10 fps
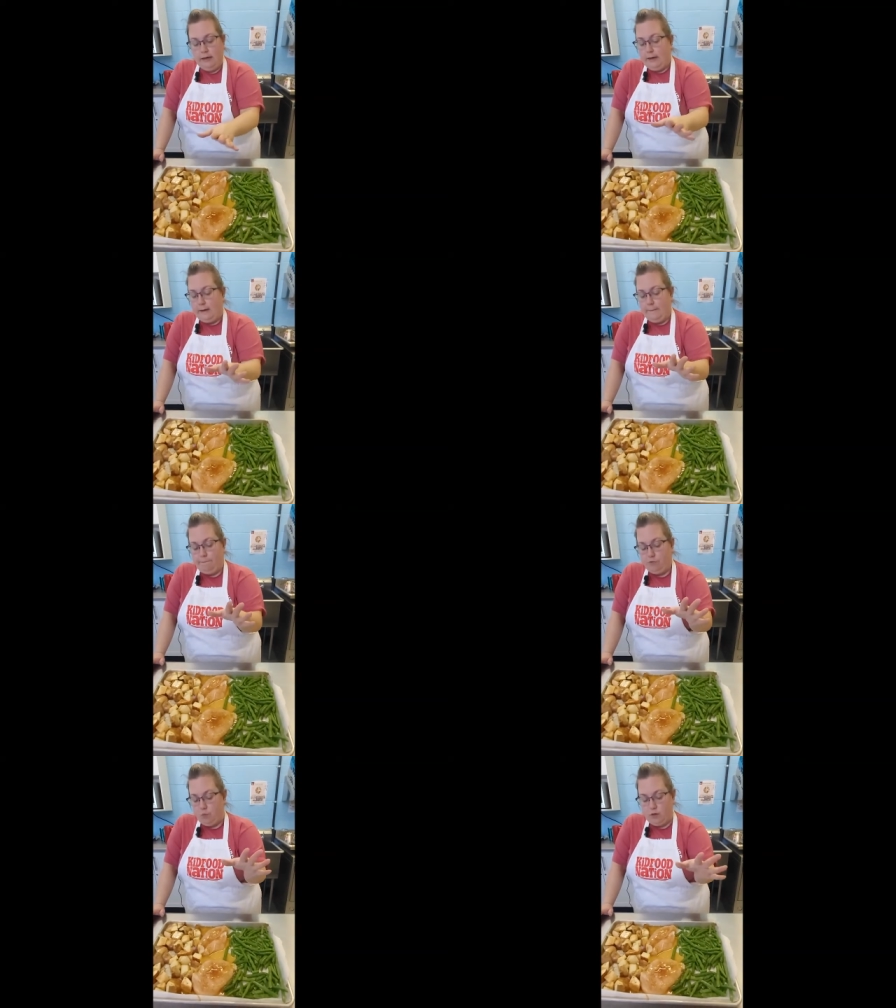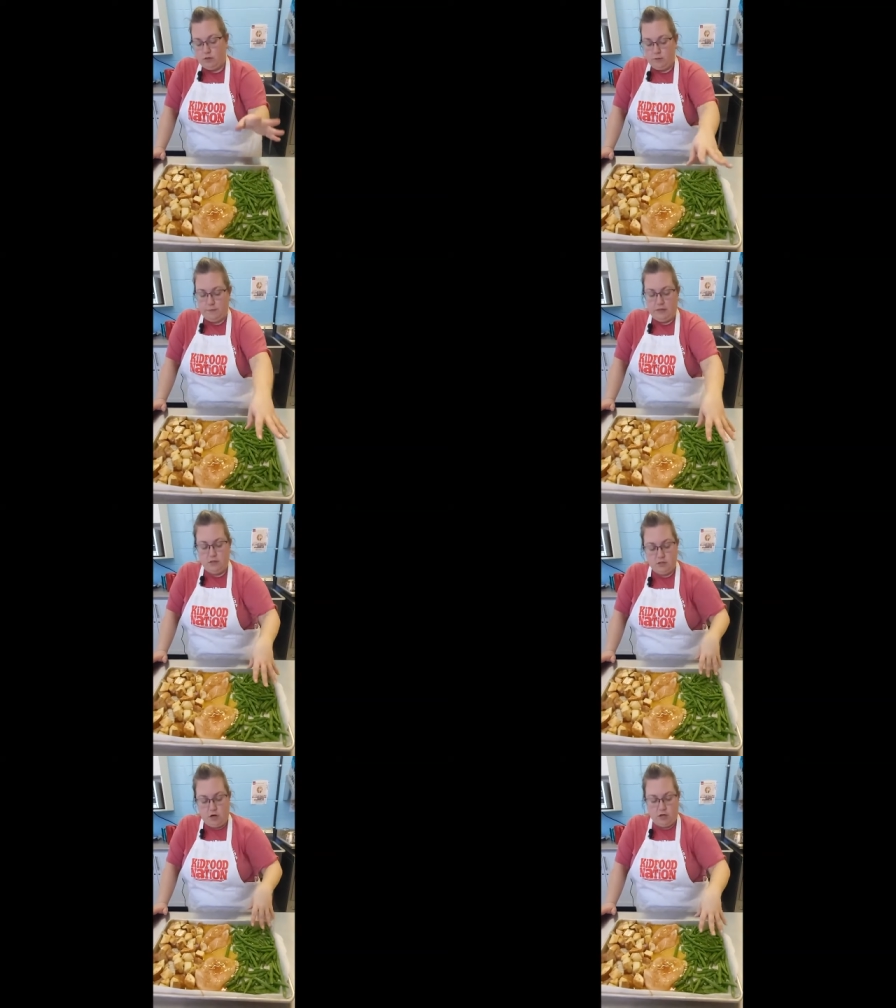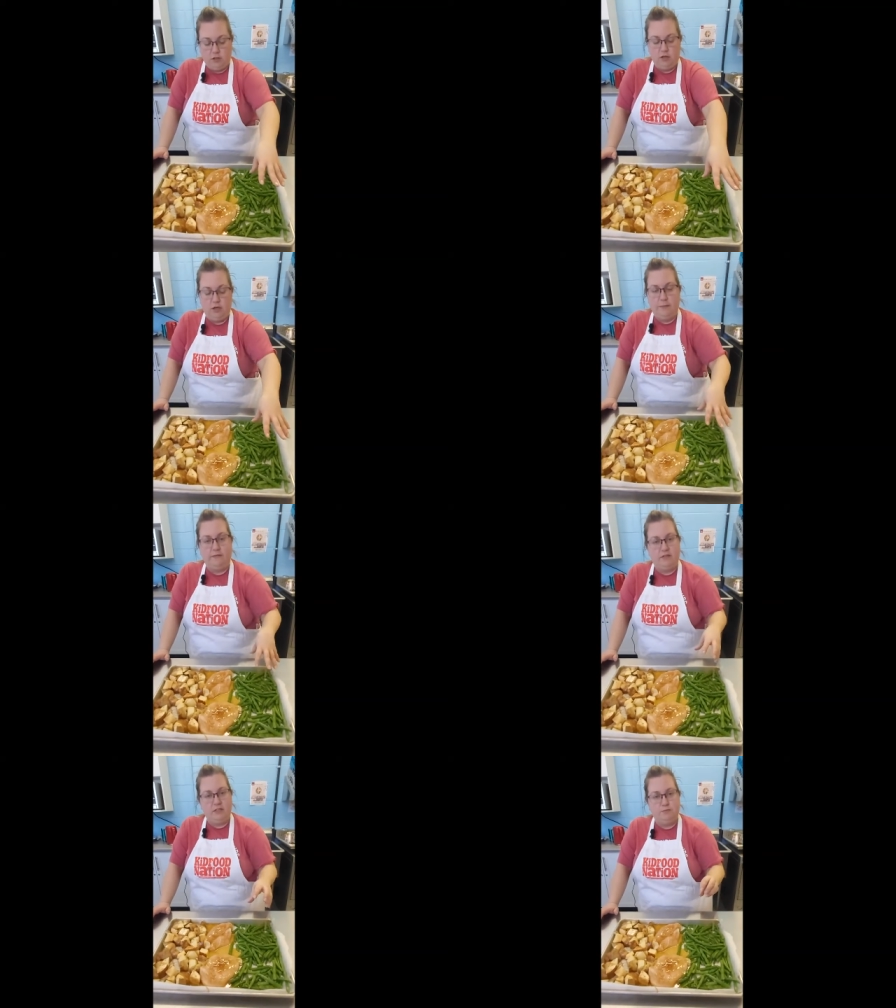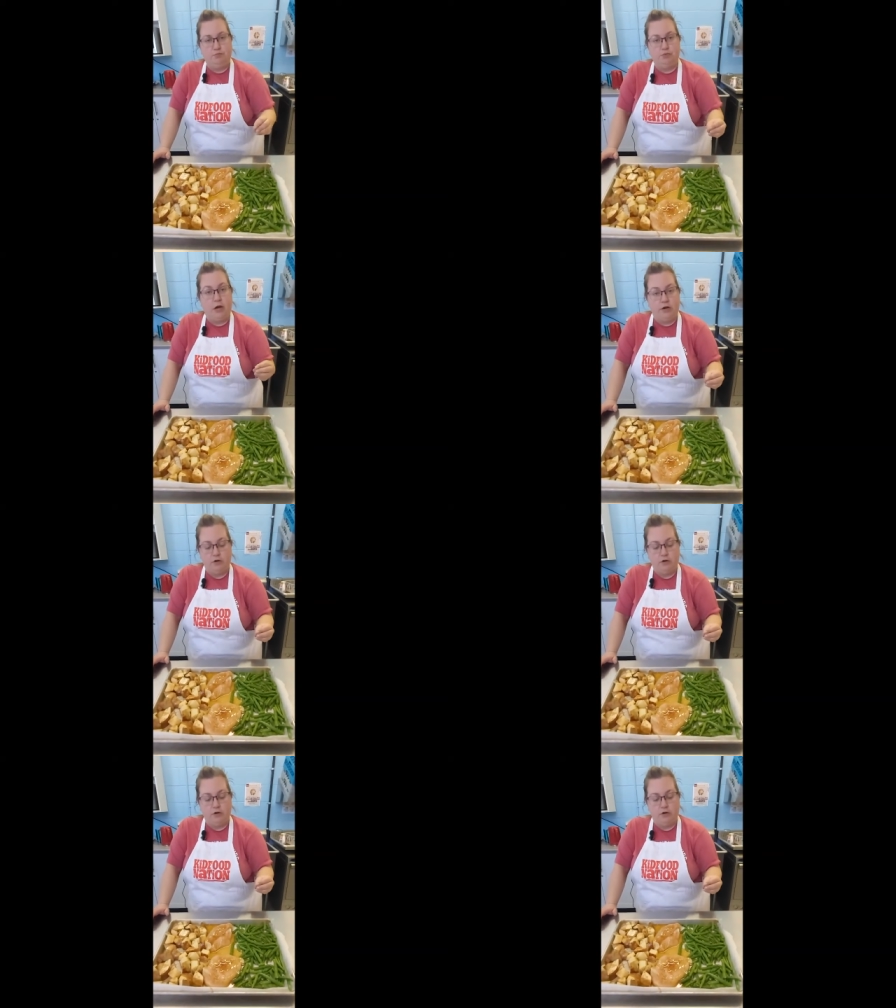um, where the beans are gonna look a bit of a brighter